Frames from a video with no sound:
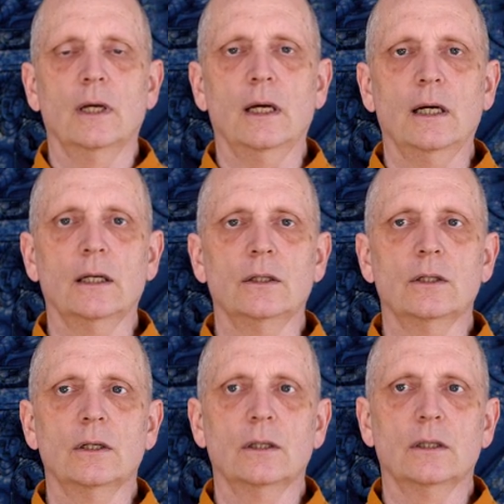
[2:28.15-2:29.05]

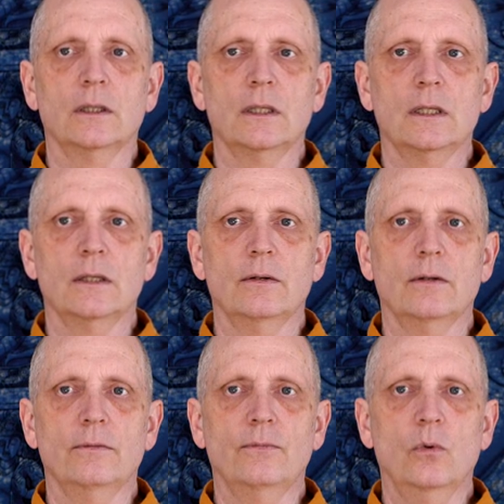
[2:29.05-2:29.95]
And
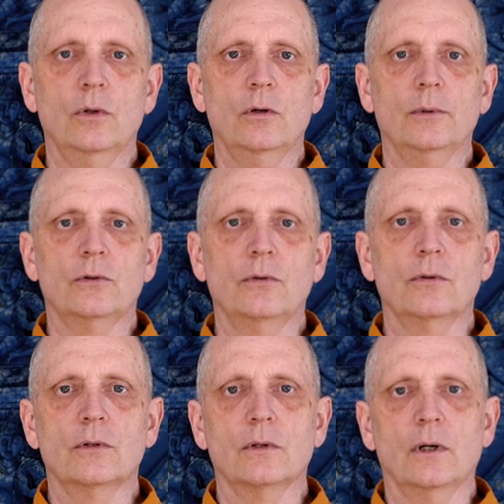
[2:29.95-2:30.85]
the Four Noble
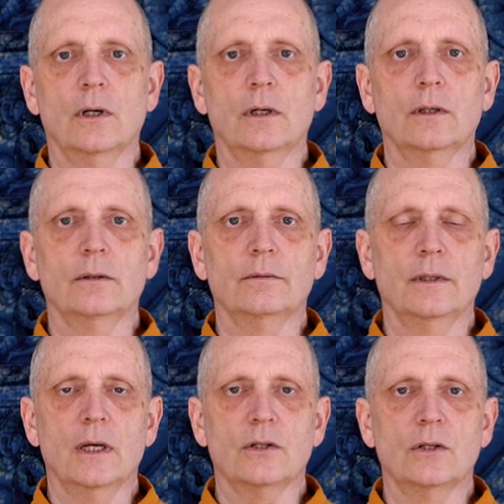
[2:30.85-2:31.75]
Truths are
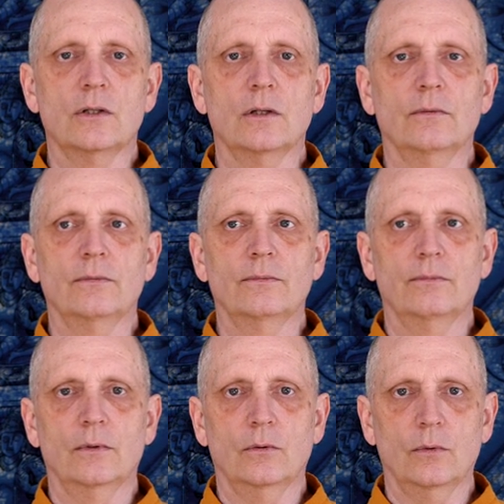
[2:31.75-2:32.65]
the essence of
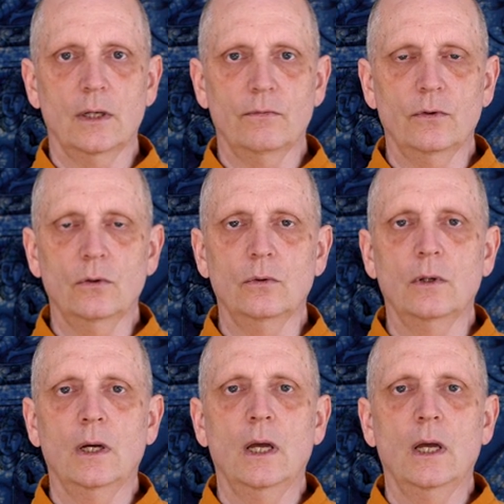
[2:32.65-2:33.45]
right view.